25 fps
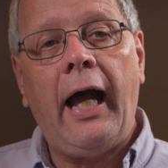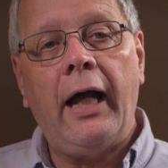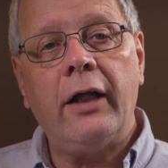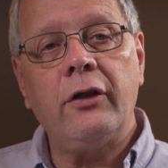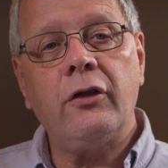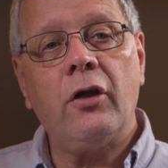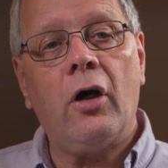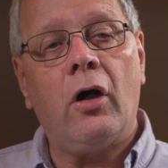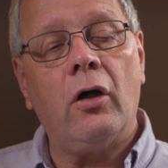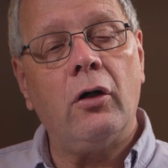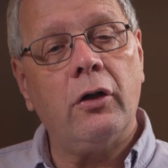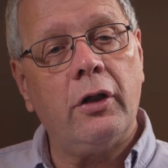
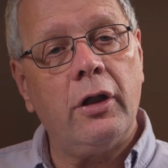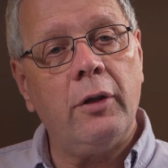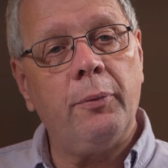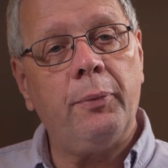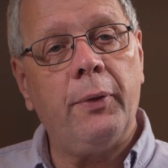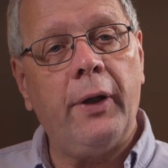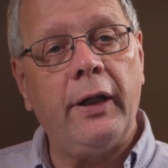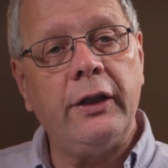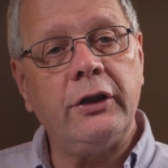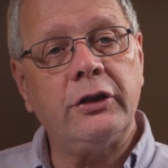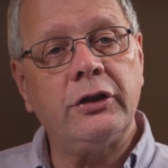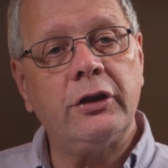and
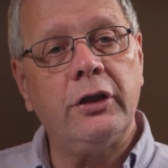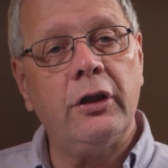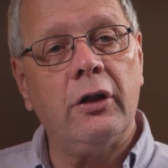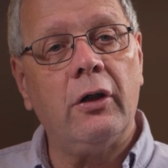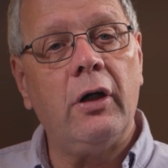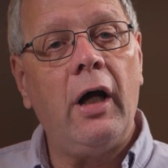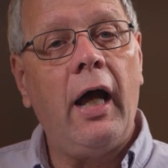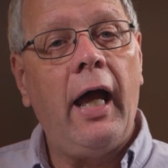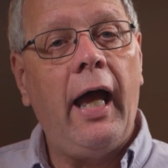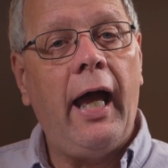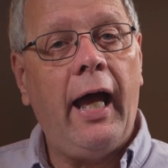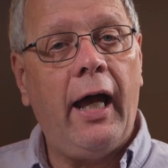
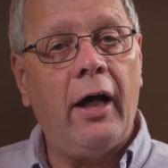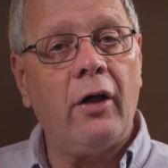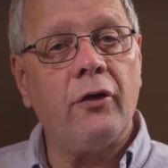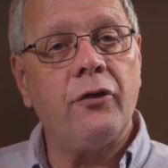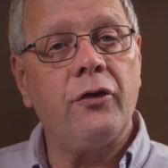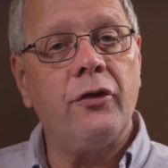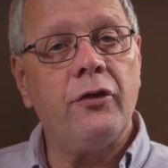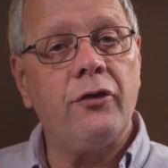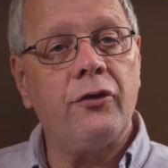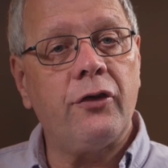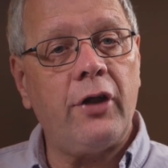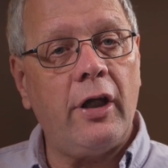occupational
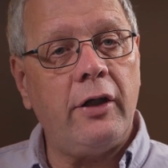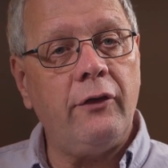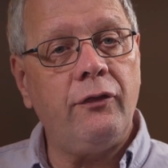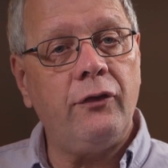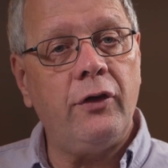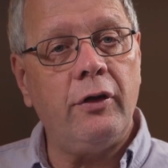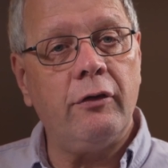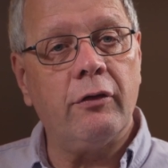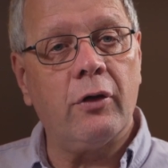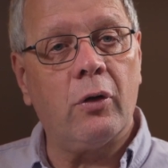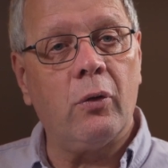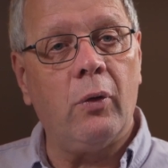health and
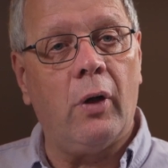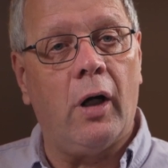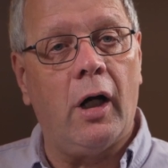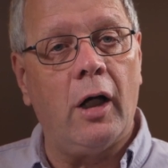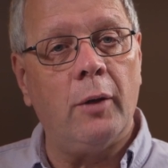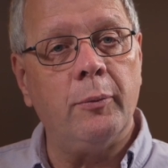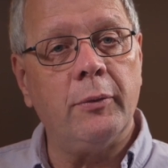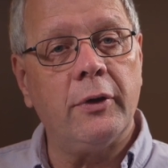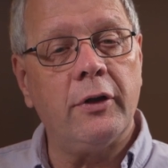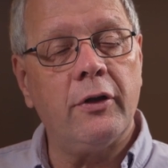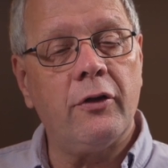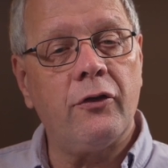safety
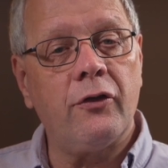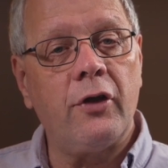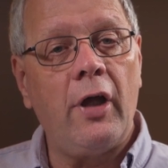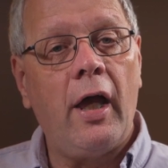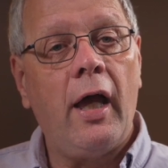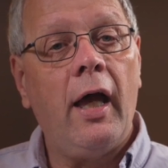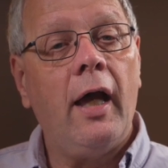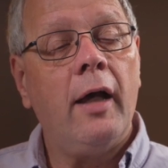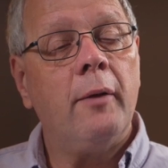requirements